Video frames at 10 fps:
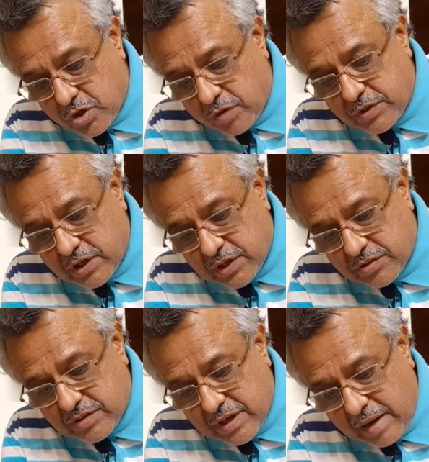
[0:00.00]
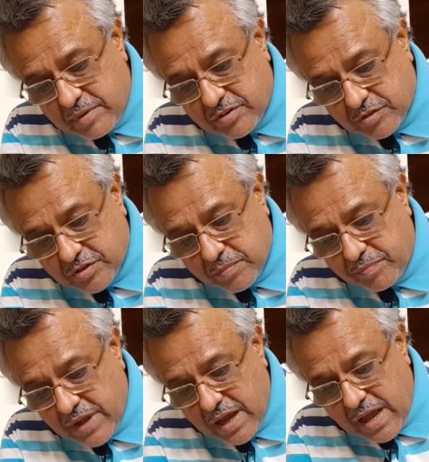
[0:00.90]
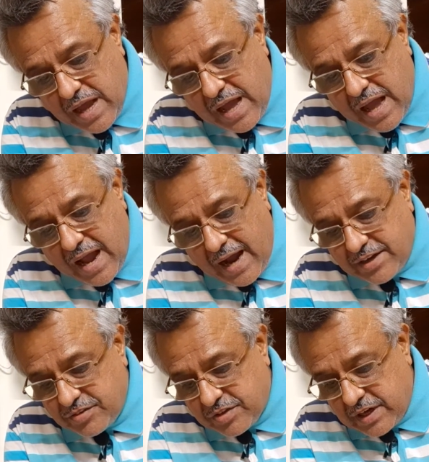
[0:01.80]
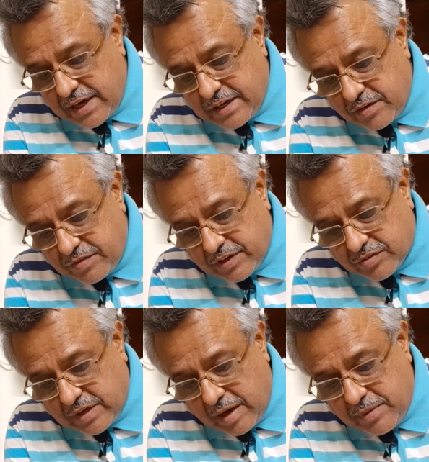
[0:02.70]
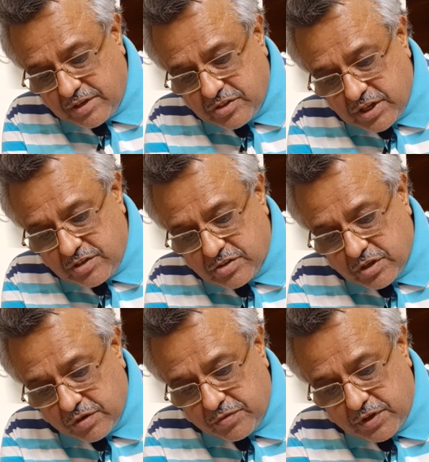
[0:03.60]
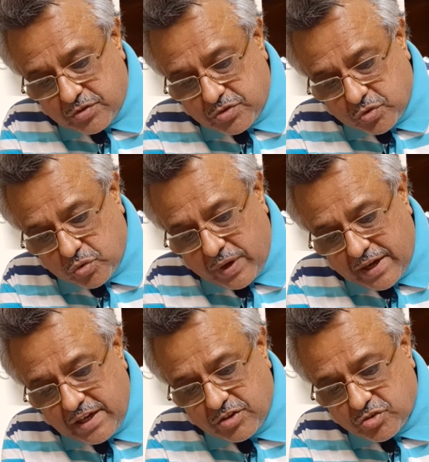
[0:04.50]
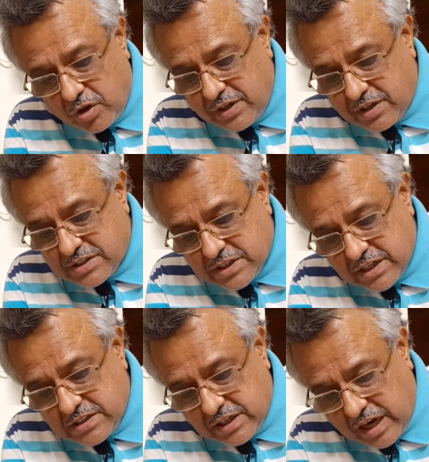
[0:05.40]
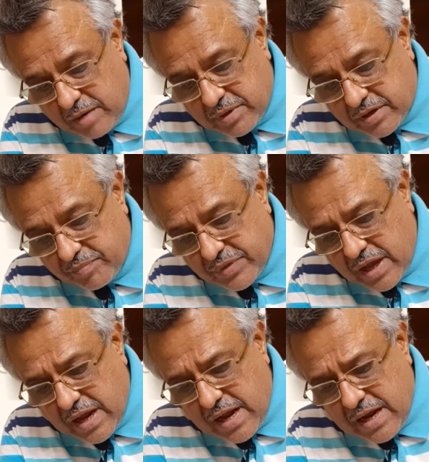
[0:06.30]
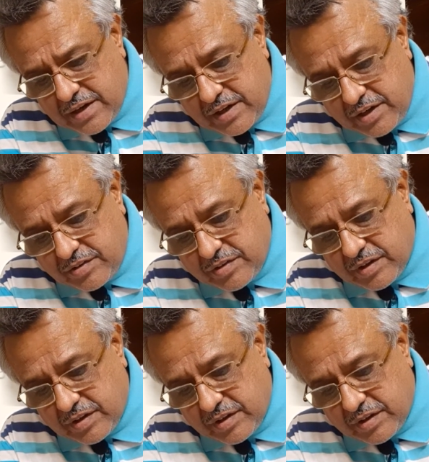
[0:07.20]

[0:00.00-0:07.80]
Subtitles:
of the Earth's climate system and its related effects. Climate change refers to any historical change in climate. There is